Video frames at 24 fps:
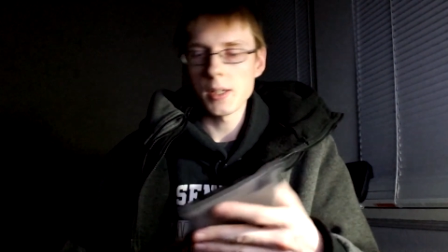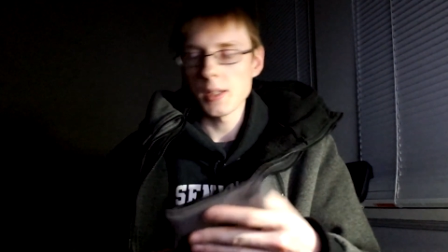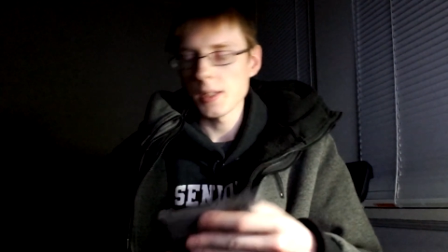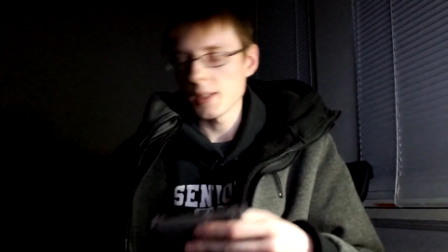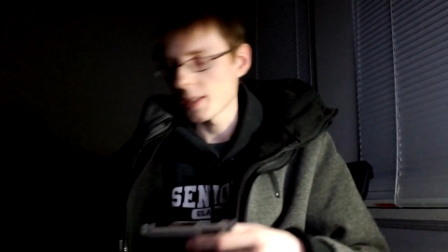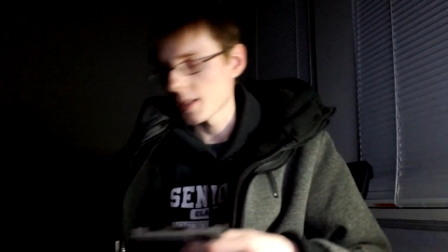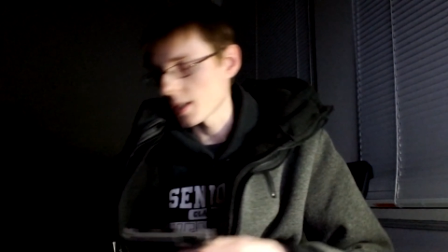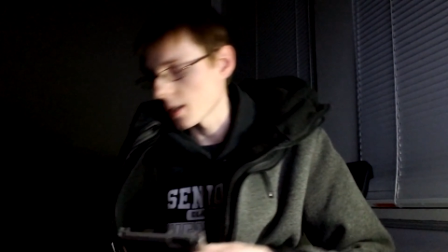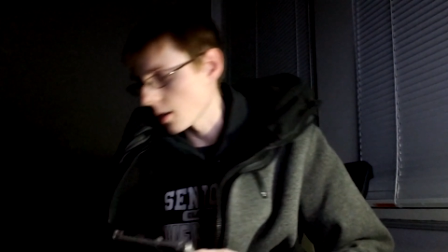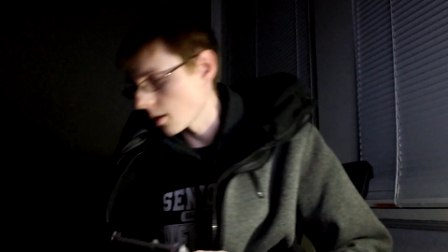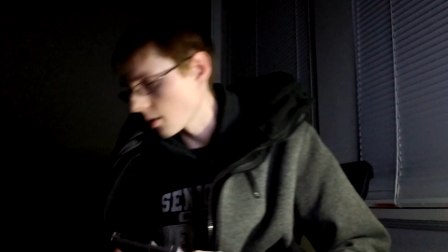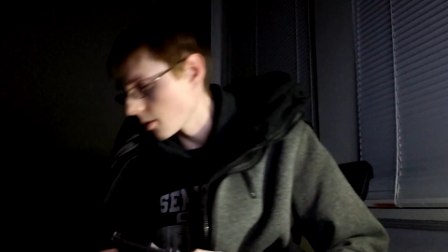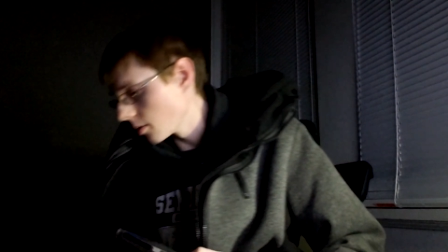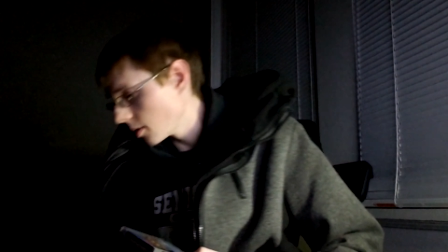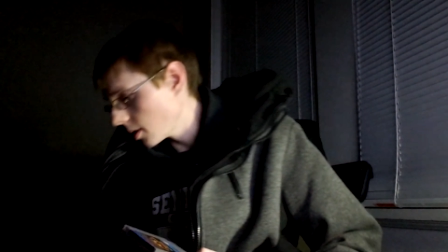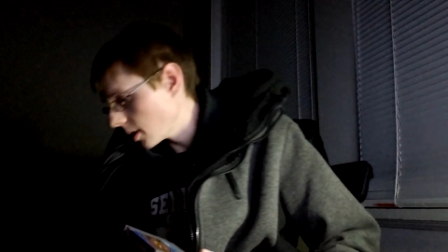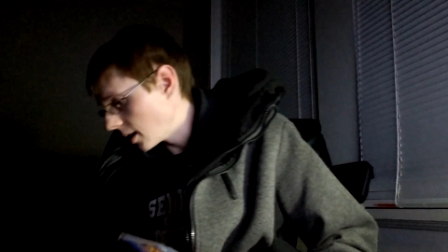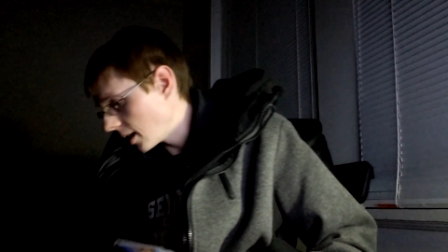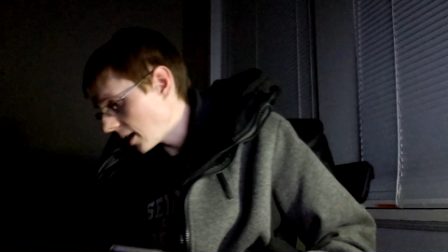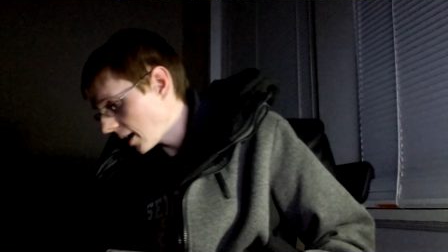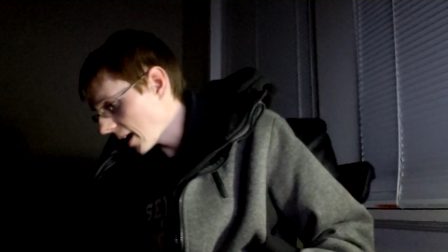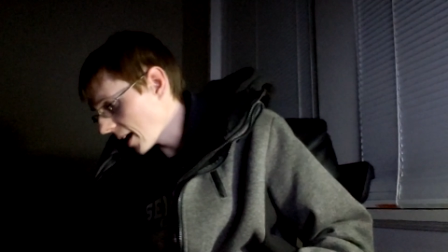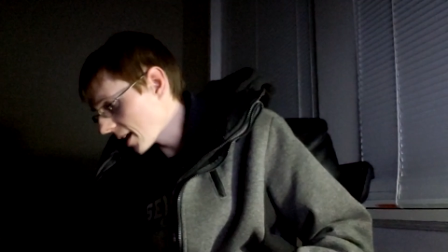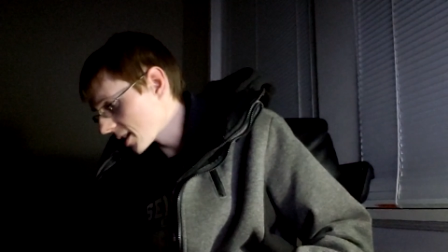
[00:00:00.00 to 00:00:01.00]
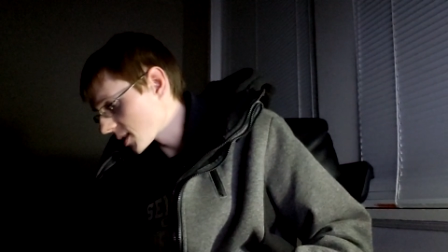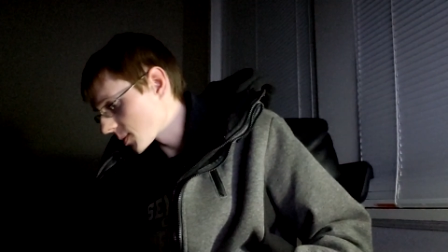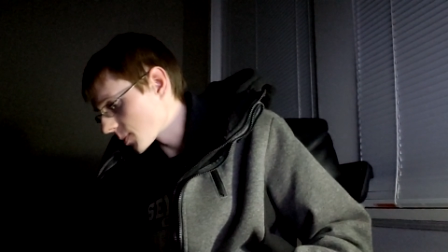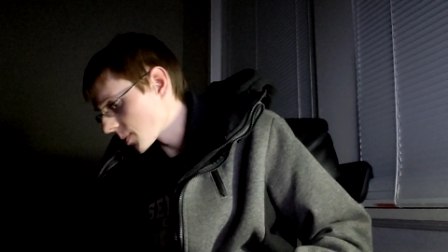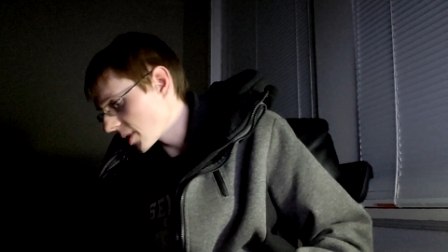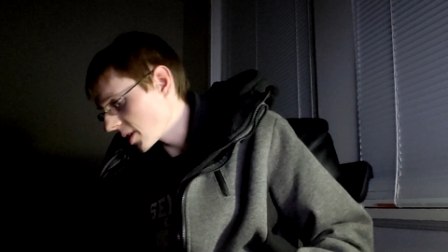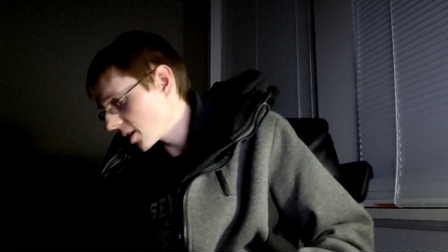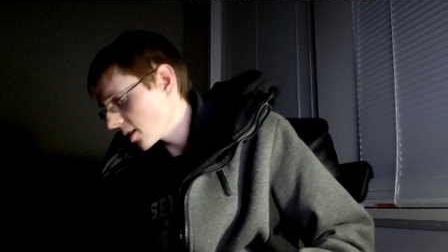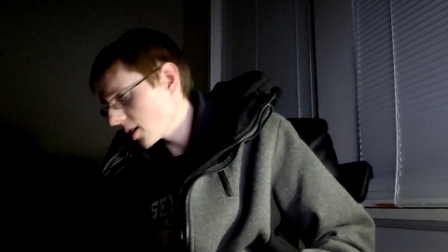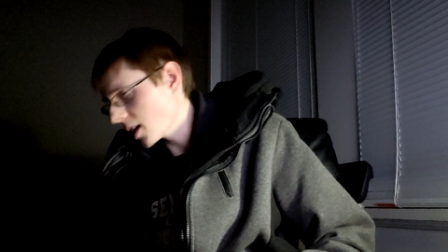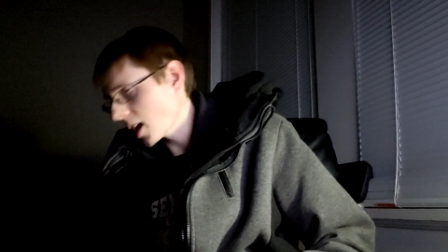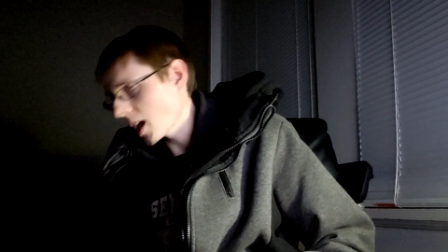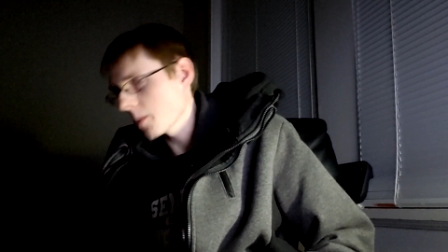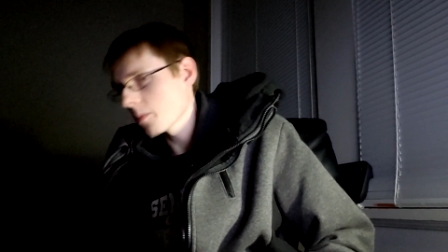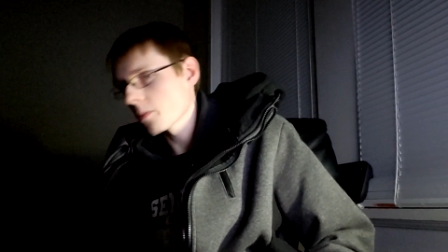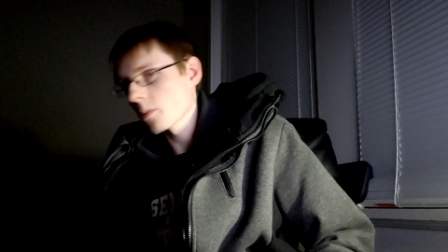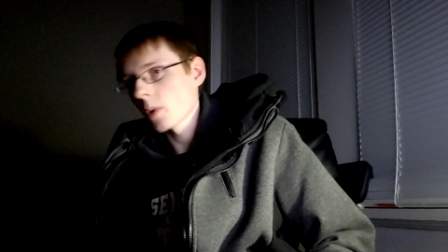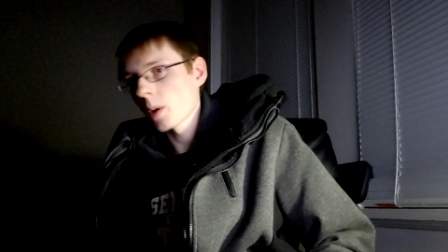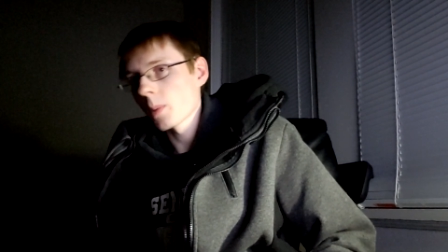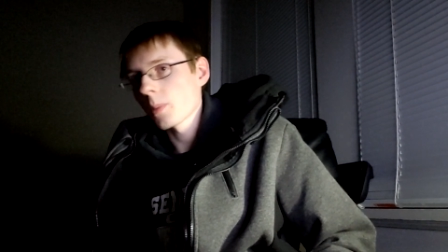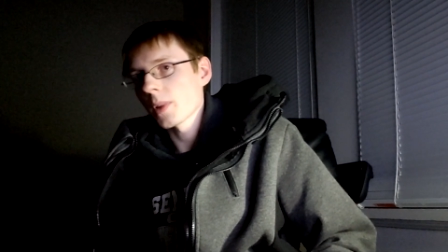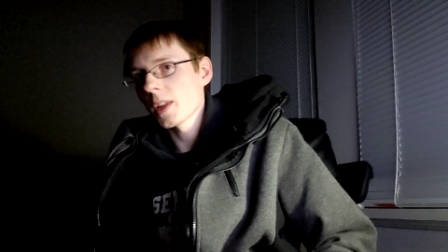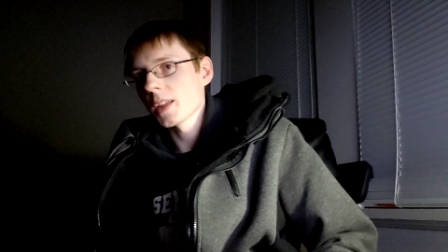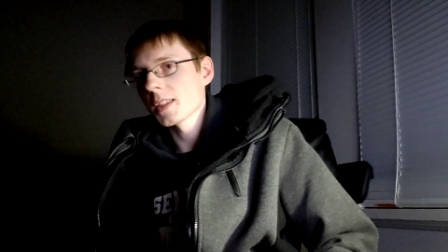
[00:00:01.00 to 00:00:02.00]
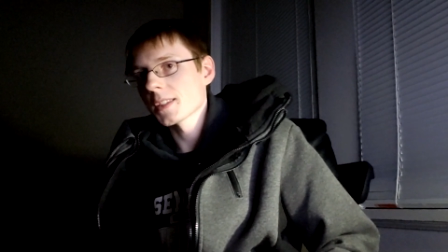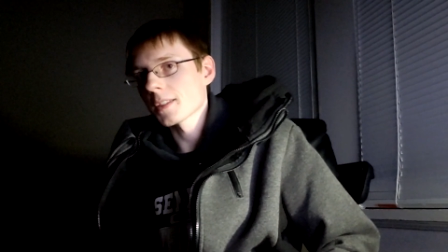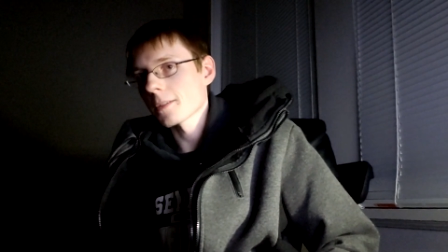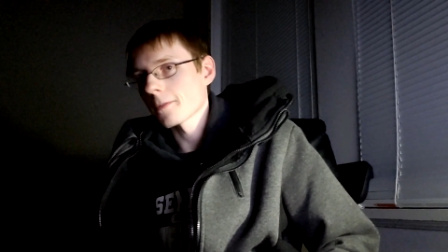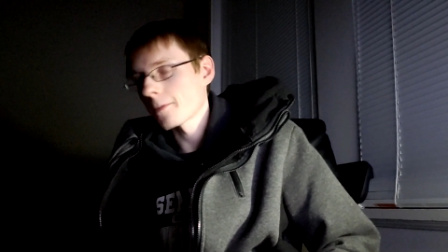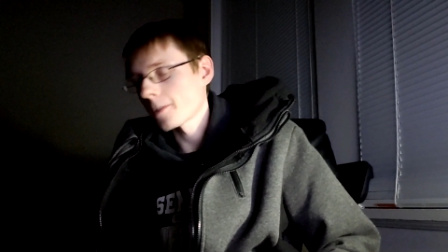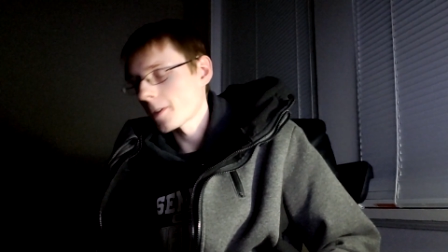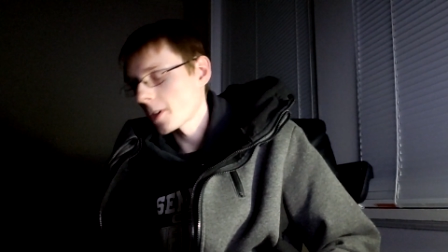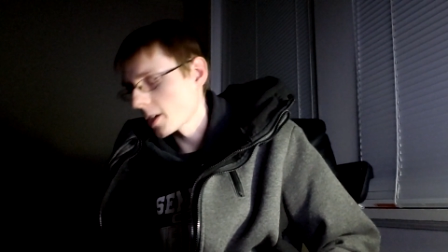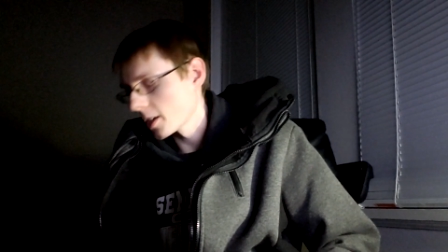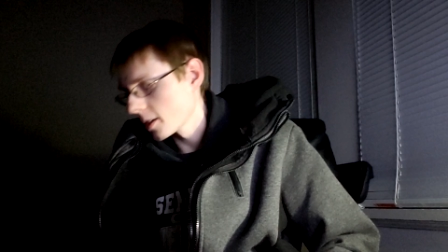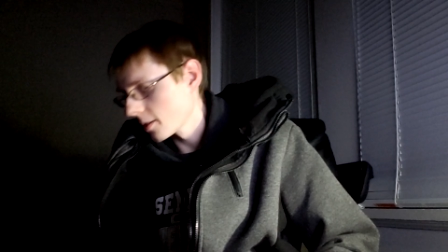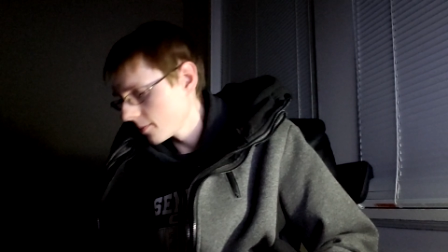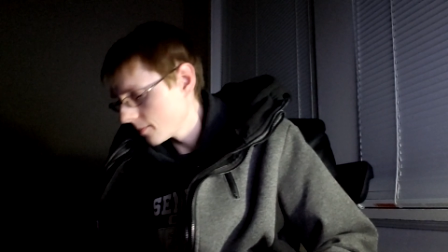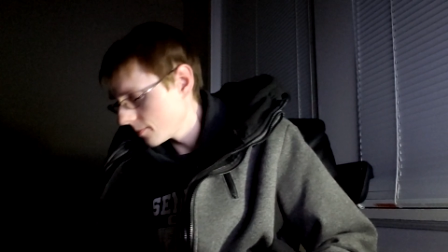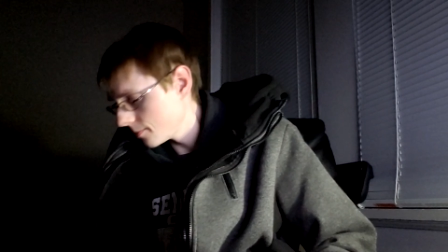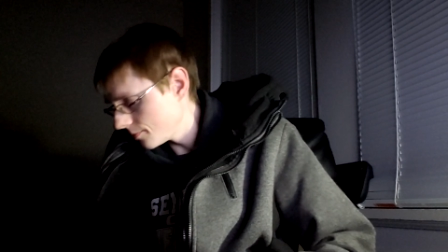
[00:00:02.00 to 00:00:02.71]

So, yeah, it's a pretty good game for my played so far.